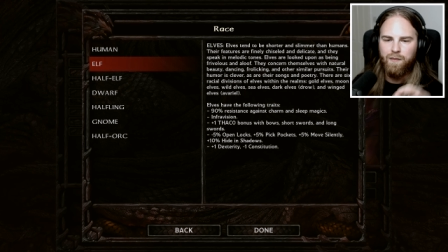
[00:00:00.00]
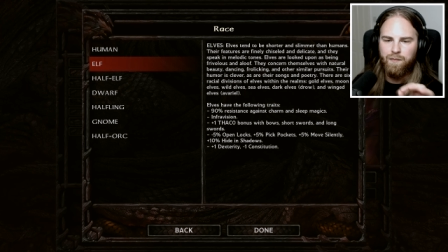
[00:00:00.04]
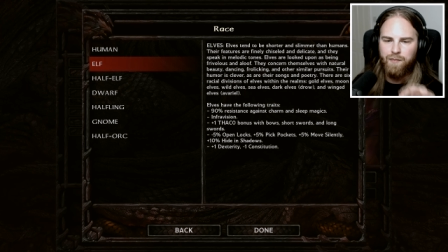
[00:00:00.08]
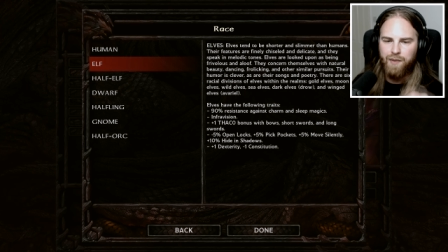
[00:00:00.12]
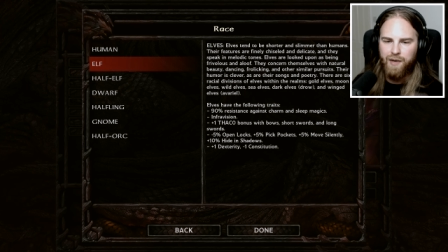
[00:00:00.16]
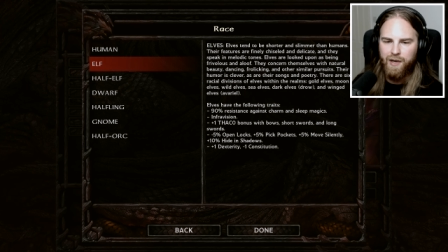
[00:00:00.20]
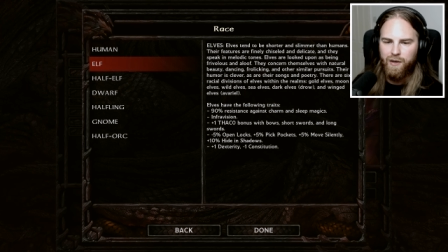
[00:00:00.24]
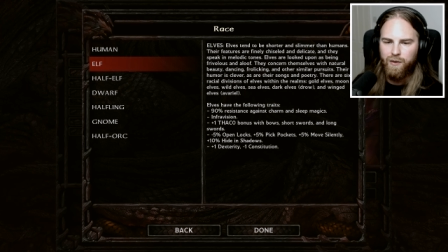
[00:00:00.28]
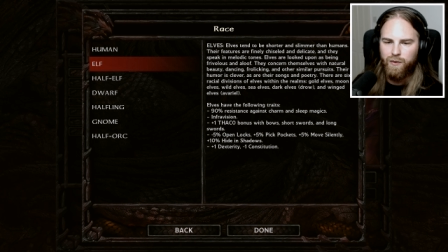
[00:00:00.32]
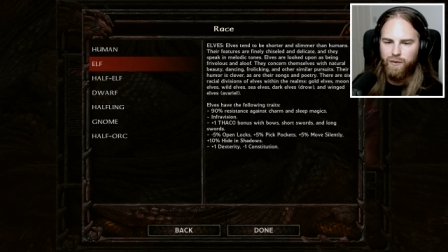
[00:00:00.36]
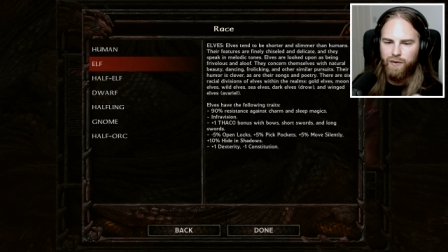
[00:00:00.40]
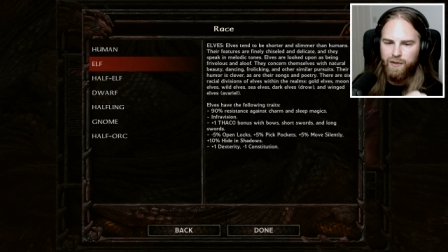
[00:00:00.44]

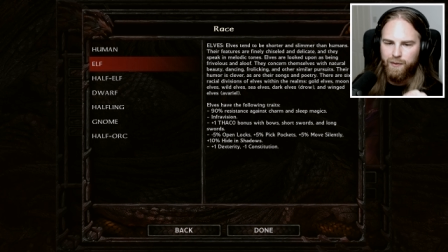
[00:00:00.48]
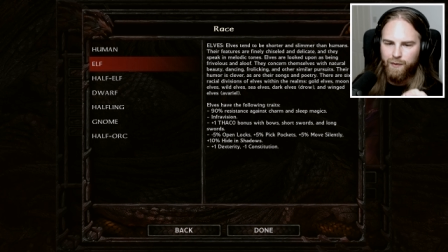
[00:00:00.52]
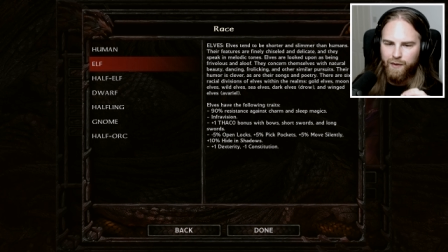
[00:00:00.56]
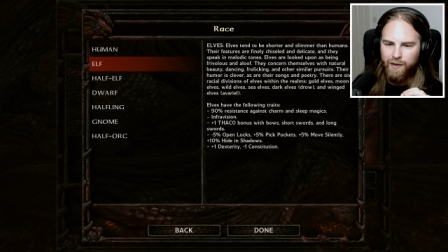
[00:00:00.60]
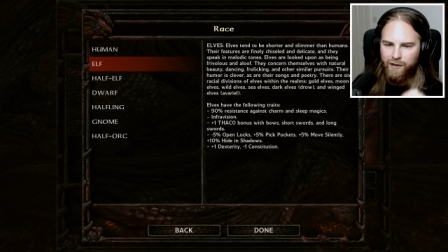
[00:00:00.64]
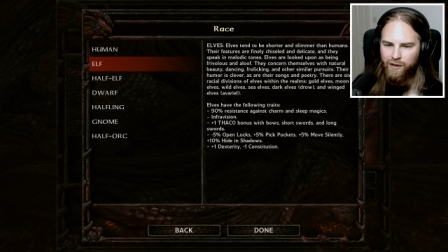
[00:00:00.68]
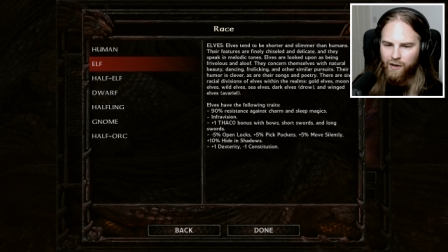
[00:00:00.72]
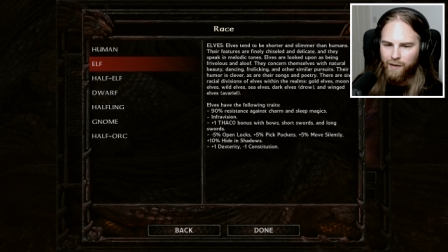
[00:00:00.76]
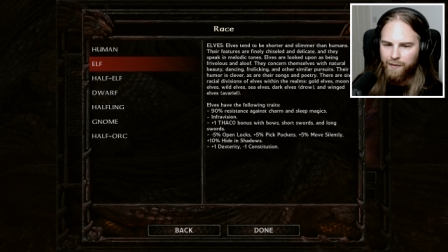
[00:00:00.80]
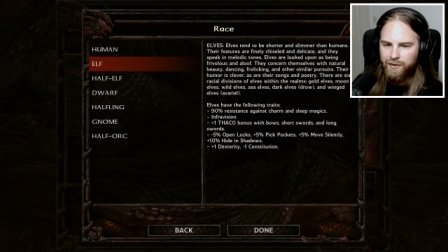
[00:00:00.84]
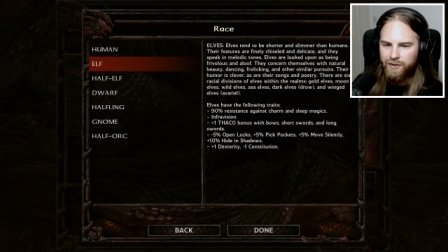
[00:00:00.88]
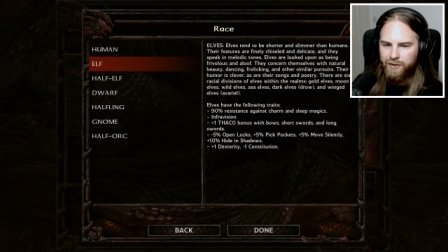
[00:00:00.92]
boost when
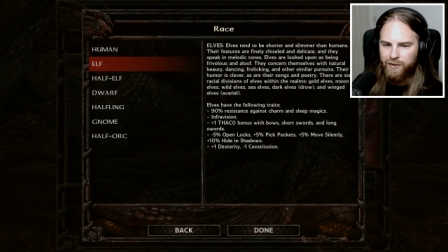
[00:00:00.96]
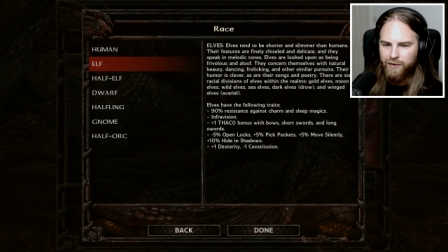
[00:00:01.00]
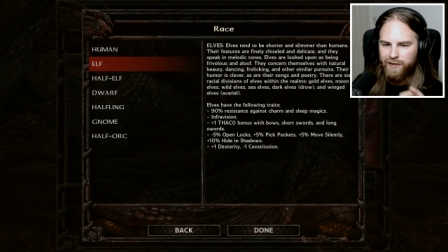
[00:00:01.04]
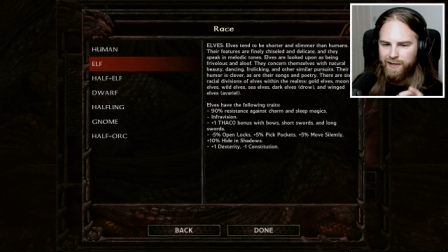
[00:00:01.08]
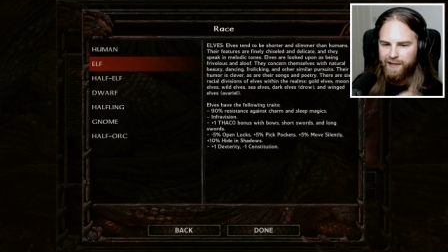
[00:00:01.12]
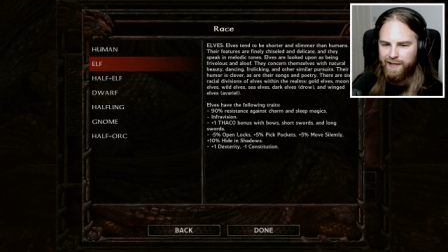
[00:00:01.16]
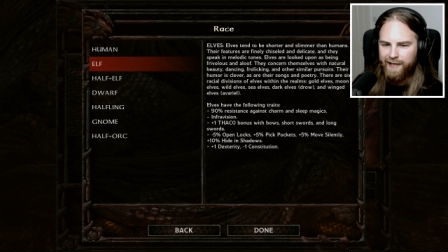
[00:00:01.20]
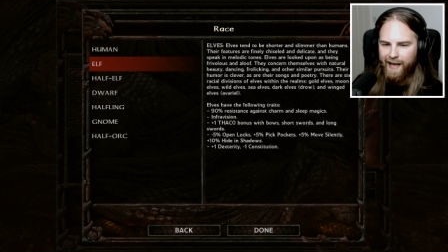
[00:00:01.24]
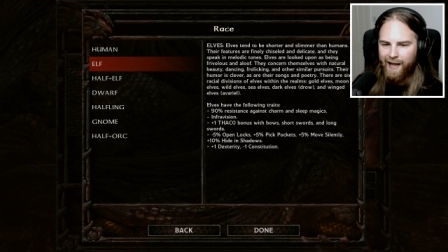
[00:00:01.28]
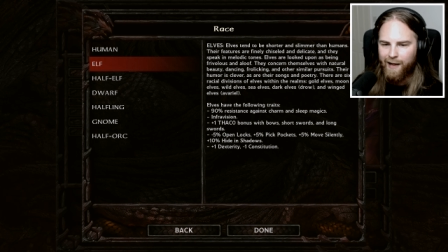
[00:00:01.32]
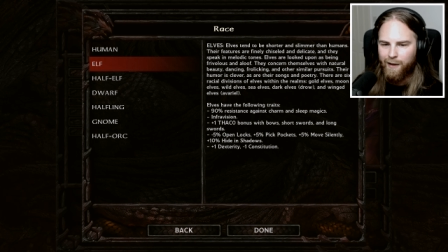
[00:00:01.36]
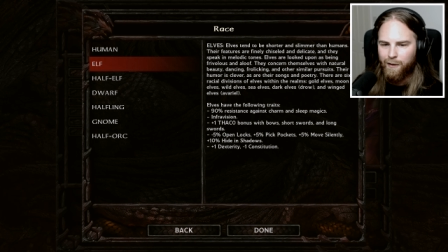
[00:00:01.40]
it comes to
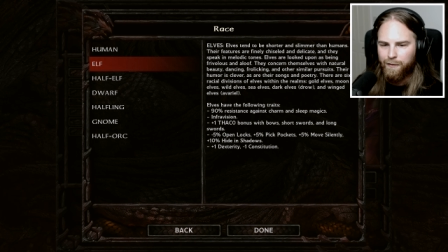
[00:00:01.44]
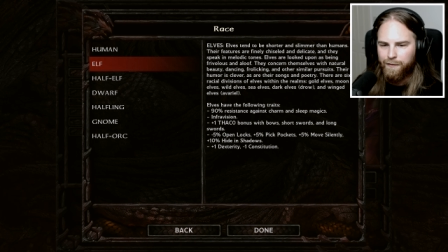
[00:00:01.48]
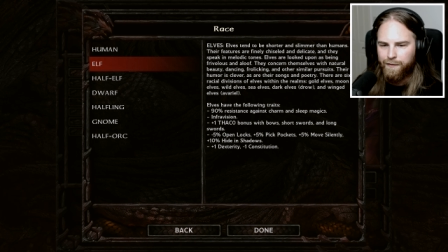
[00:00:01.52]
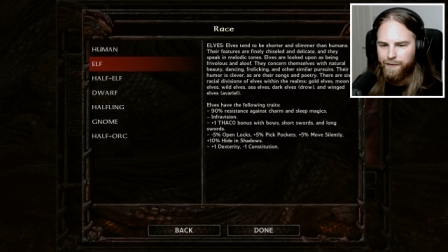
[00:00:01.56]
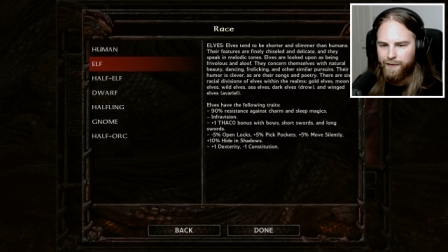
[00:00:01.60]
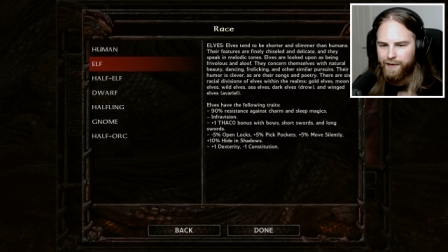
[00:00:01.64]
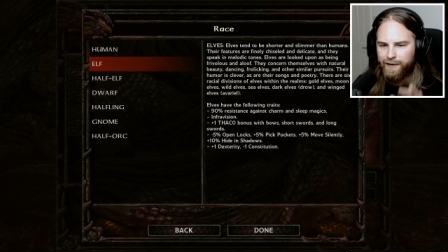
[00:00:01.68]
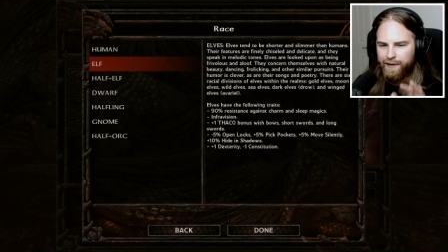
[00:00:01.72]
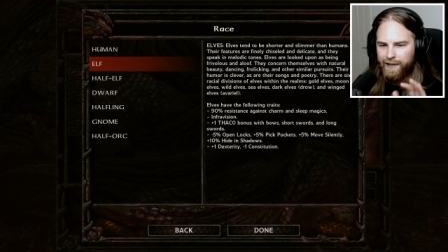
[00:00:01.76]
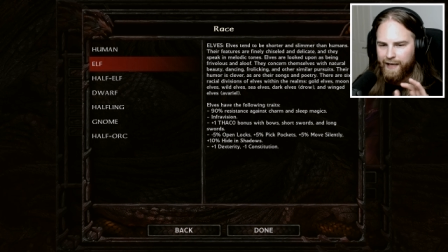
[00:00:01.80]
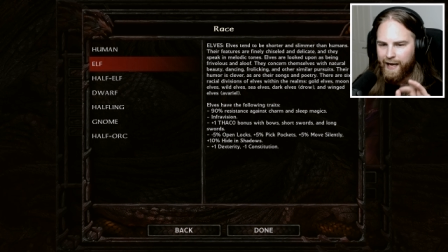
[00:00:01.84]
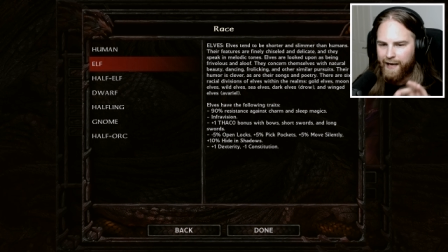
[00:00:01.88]

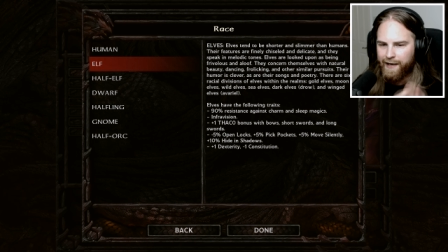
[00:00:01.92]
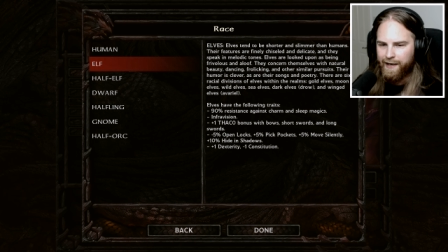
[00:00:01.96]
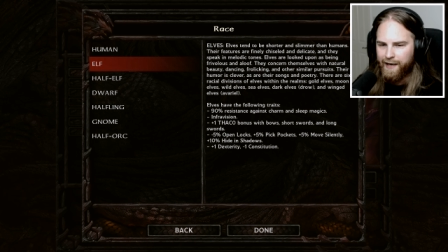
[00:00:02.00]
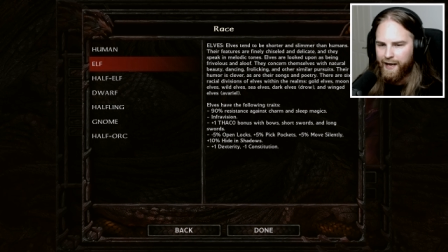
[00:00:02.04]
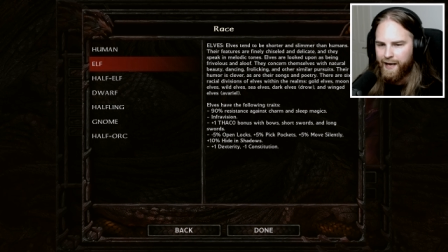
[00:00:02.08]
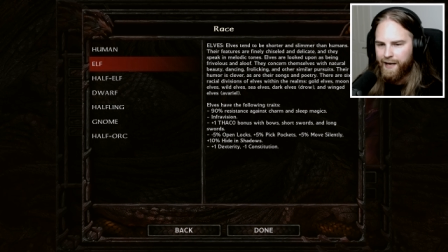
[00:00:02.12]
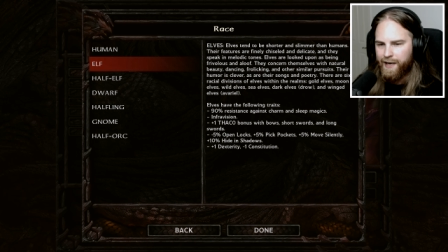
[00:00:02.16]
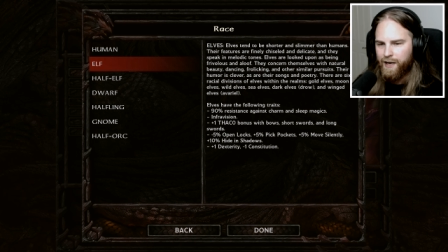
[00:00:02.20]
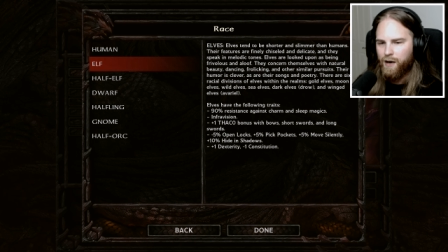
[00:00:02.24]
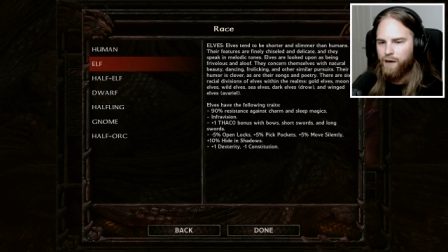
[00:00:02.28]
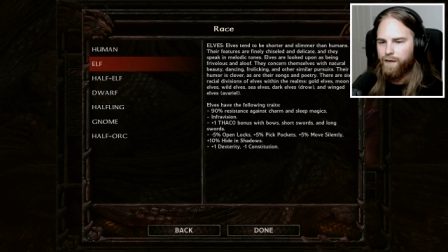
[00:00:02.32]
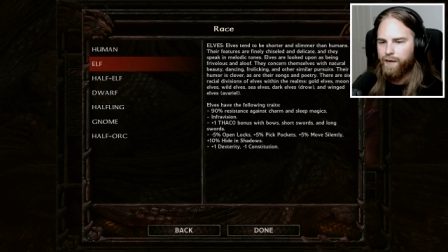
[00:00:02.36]
stealth than
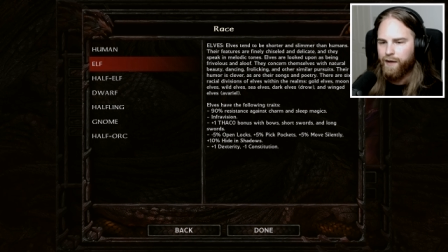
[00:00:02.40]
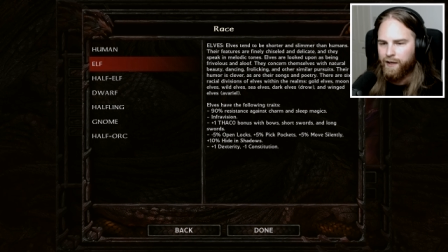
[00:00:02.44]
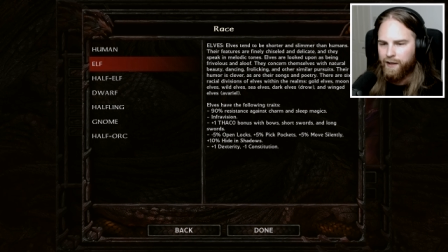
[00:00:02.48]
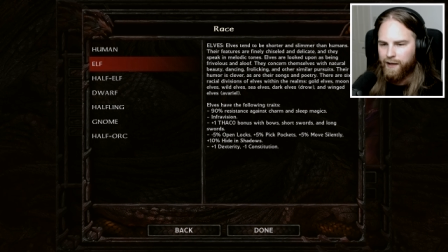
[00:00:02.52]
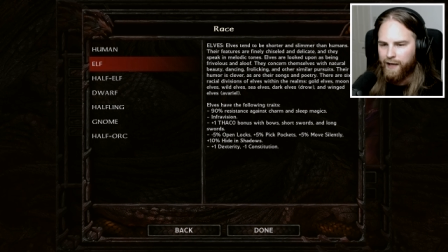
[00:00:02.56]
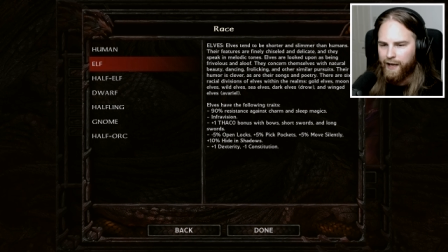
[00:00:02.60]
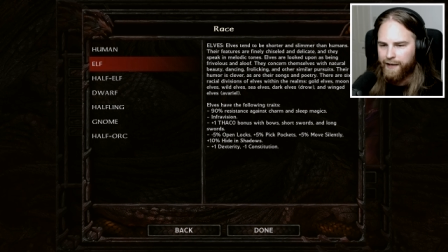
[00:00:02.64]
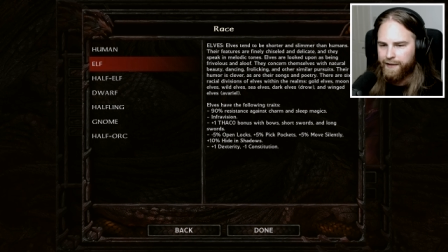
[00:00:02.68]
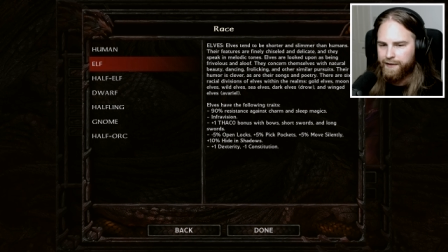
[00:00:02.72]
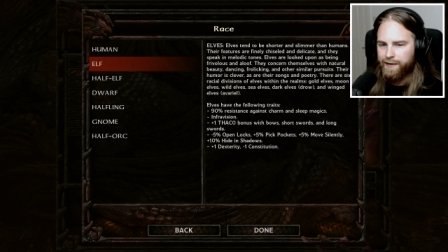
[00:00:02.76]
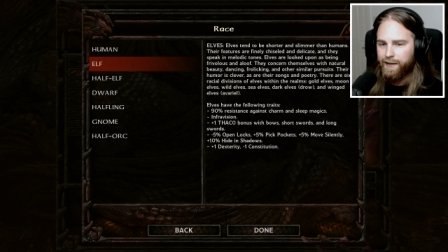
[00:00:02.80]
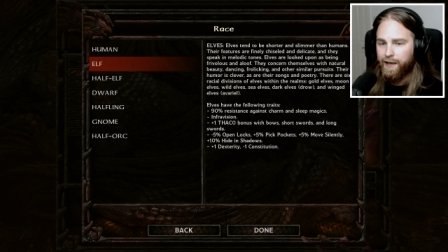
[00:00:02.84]
any other
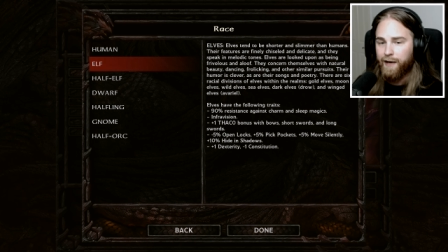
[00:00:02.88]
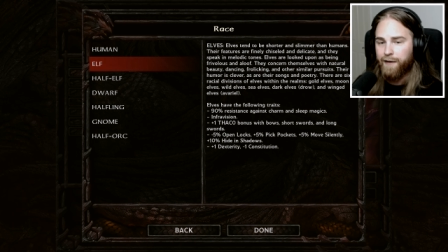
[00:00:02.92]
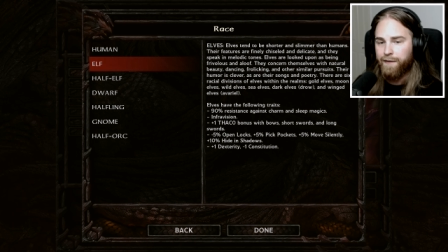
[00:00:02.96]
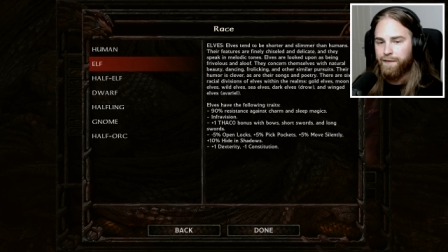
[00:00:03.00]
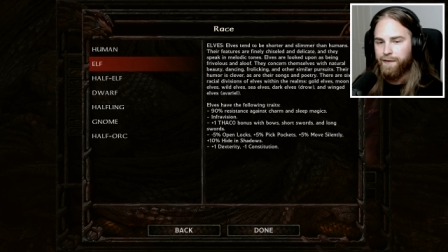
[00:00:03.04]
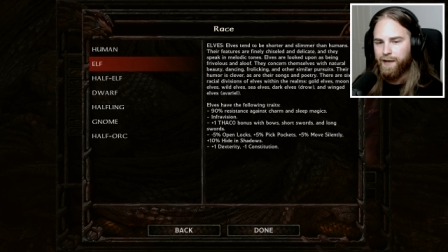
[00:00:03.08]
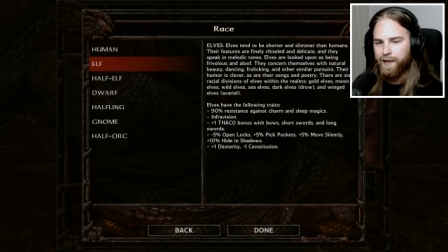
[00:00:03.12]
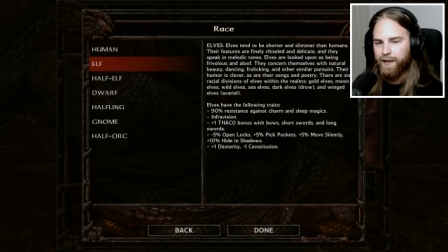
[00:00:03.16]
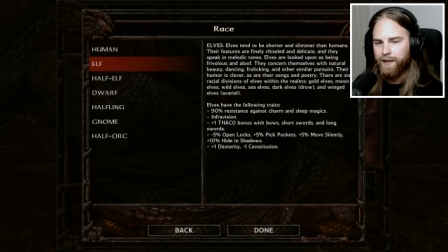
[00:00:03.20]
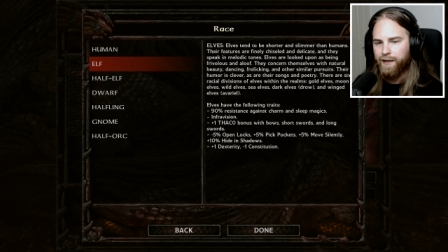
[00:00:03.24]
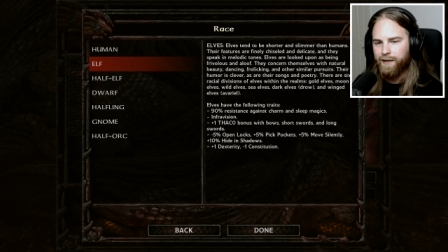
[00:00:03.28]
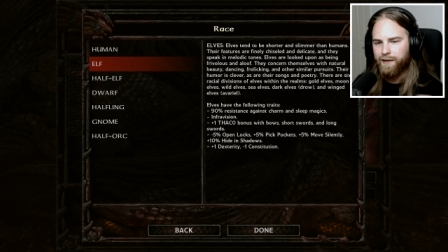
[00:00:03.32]
class, I
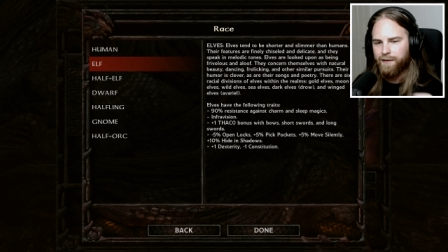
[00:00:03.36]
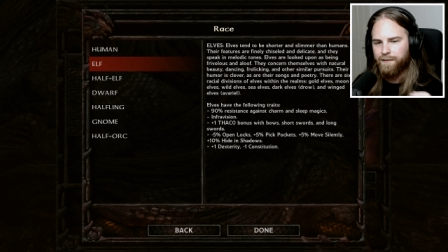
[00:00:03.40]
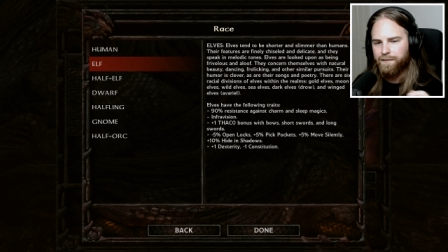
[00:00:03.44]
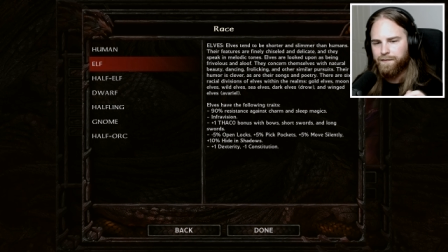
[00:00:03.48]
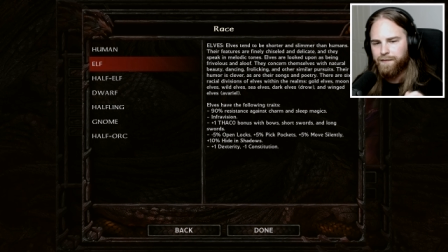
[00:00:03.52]
think.